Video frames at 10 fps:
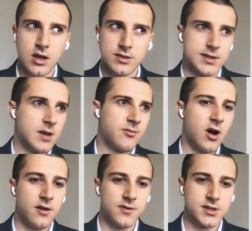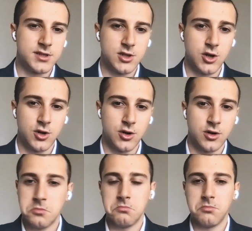And same for office.
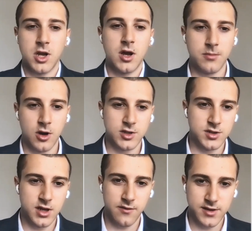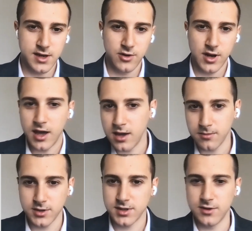I'm going to the office every day.
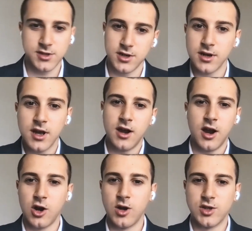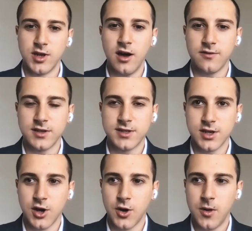Most of us are going to the office. Yeah.
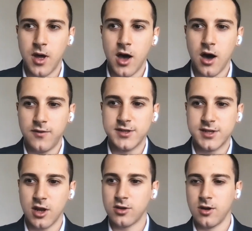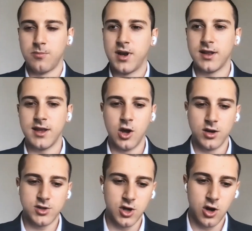So offices are not completely
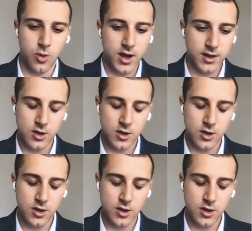going to go away.